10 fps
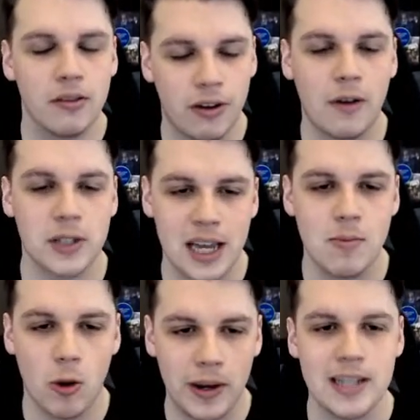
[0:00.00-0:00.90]
5 or 10
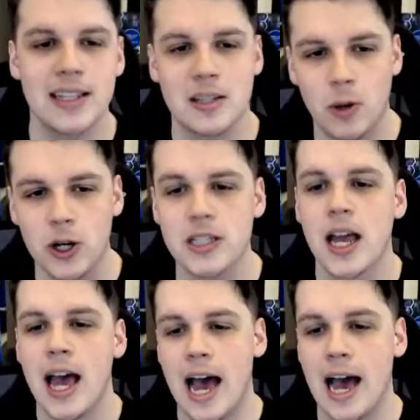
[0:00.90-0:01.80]
more minutes, let's be honest.
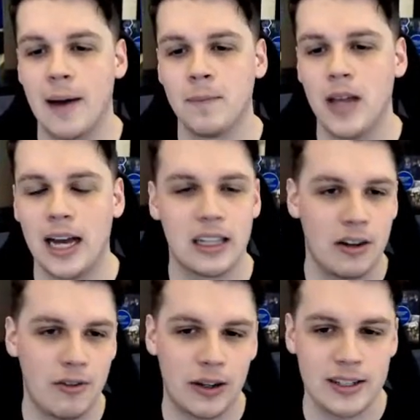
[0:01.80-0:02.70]
And
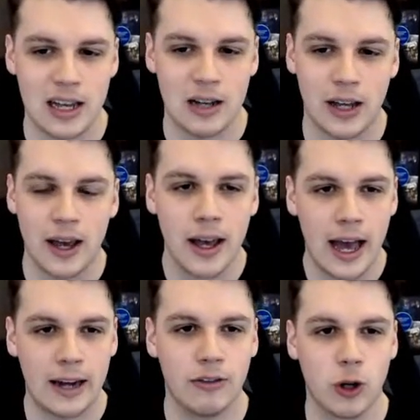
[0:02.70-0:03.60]
then round this out here.
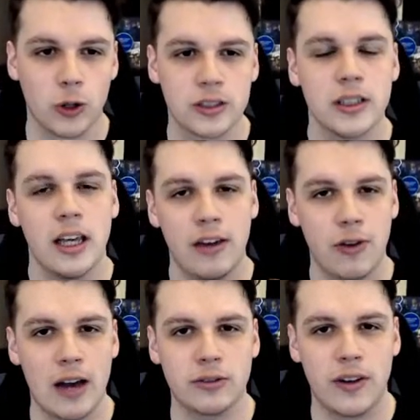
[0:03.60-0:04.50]
And of course, if
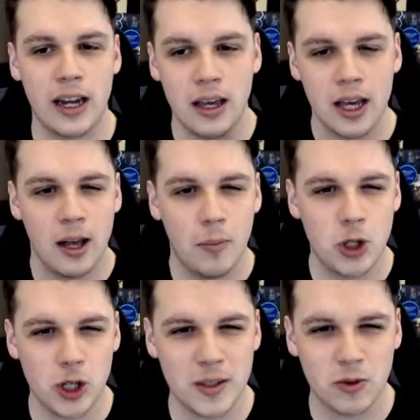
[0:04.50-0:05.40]
you haven't already, be
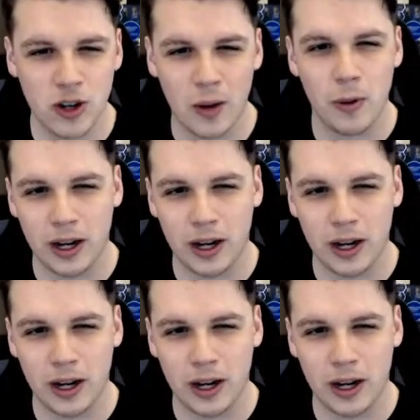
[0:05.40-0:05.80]
sure to subscribe.